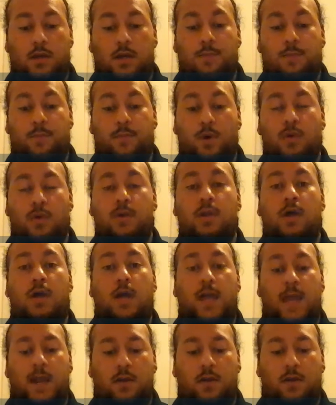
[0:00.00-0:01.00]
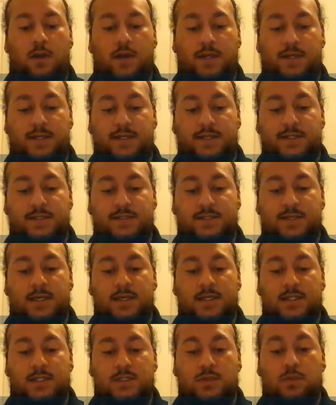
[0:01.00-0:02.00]
upon our ideas
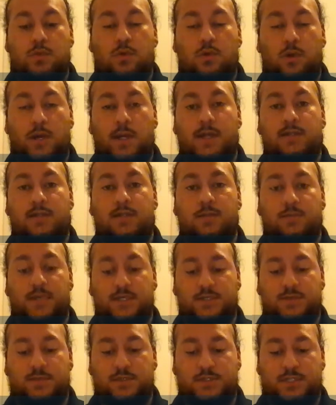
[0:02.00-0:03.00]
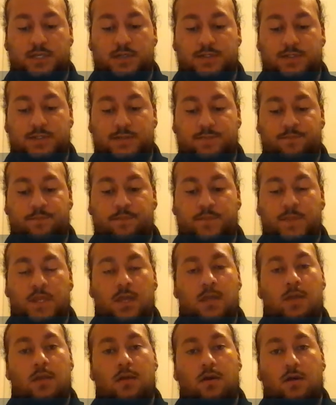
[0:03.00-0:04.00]
to acquire the best results.
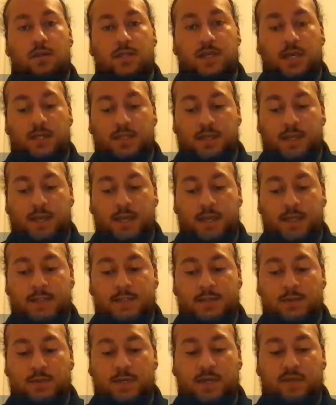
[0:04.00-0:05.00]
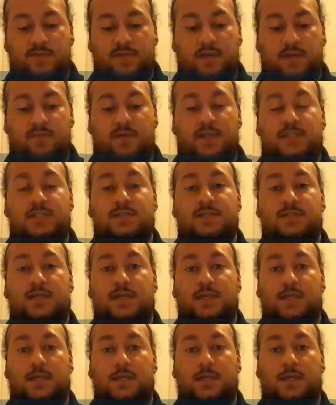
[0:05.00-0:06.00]
On the other hand, we have divergent
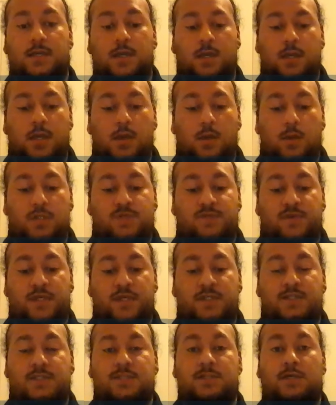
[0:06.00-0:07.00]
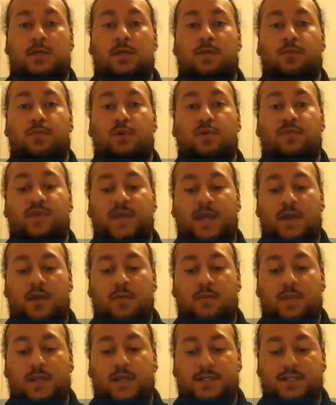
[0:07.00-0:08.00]
thinking, which focuses on improving our
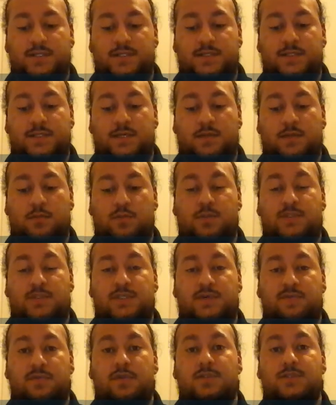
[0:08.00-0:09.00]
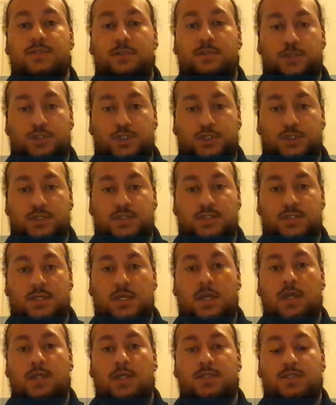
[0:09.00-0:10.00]
ability to come up with several solutions
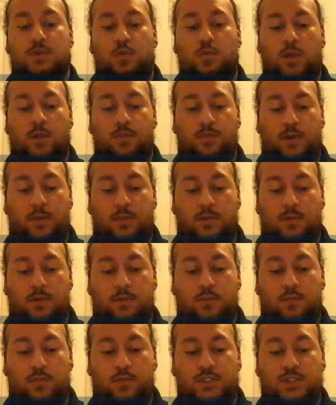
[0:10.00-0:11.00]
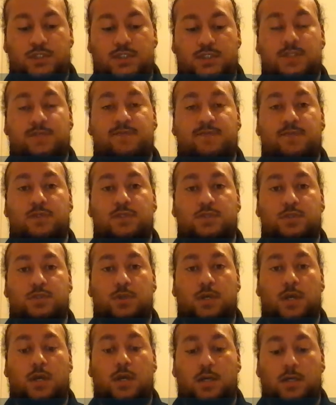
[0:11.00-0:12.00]
to one problem, which is useful
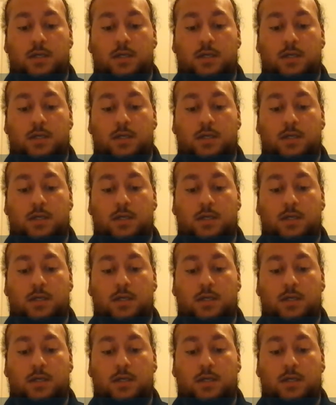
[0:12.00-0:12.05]
to